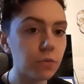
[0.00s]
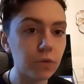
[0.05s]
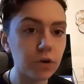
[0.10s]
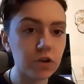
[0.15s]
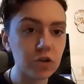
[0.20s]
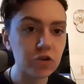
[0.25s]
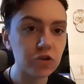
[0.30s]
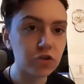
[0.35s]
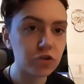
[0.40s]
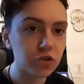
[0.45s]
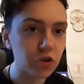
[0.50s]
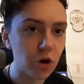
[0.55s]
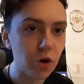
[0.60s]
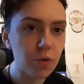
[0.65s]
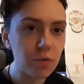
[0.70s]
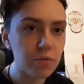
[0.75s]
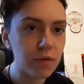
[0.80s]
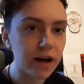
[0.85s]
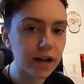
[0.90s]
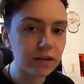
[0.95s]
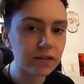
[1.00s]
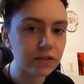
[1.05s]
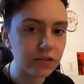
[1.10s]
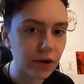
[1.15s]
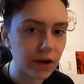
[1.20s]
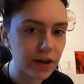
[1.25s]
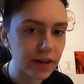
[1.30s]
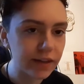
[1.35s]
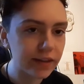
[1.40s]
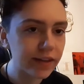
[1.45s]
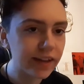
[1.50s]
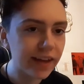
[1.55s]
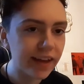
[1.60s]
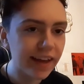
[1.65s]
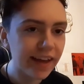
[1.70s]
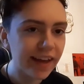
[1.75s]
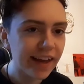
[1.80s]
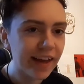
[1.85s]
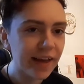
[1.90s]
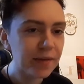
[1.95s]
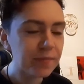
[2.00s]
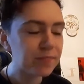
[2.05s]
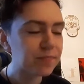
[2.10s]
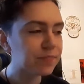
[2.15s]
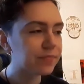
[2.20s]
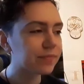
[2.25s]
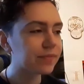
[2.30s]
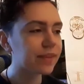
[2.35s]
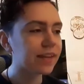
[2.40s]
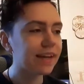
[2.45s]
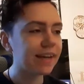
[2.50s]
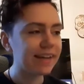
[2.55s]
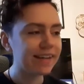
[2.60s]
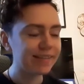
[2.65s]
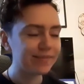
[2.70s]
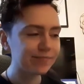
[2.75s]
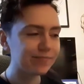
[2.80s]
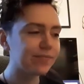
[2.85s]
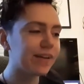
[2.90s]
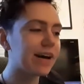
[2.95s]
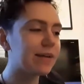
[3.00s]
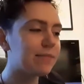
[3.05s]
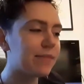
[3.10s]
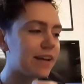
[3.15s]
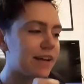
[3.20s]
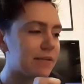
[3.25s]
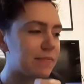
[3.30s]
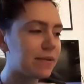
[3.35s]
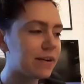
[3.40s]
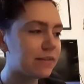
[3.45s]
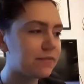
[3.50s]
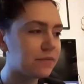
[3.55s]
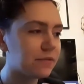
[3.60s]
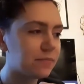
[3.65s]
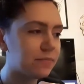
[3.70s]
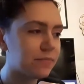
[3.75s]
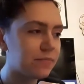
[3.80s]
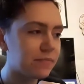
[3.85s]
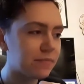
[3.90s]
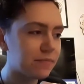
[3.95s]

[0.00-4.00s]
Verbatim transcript: were so well done. I made a bit of a